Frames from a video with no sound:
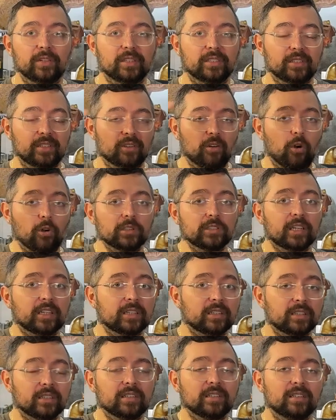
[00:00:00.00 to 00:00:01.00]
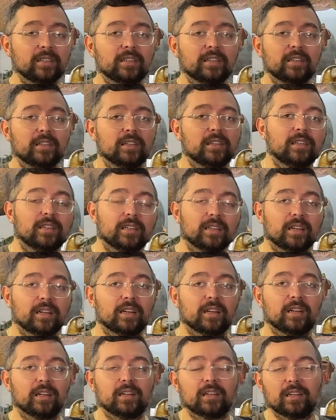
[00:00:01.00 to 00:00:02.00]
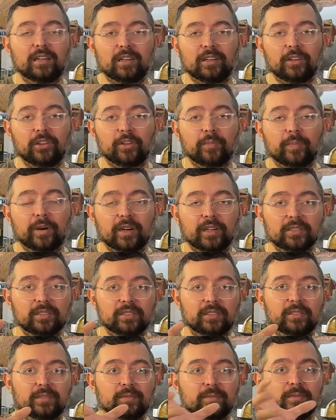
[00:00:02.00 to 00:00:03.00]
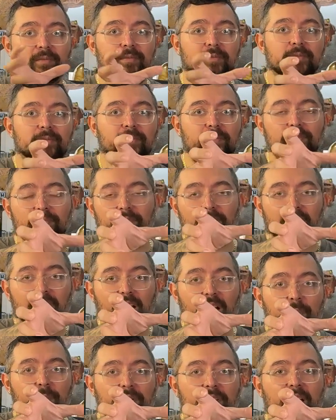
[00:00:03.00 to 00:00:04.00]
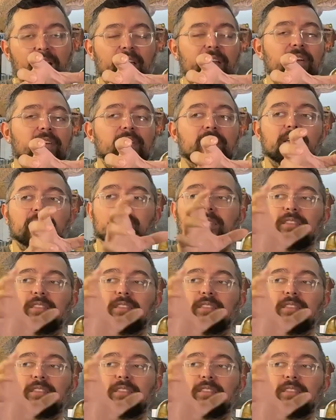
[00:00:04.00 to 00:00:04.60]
He's holding another person up in the air.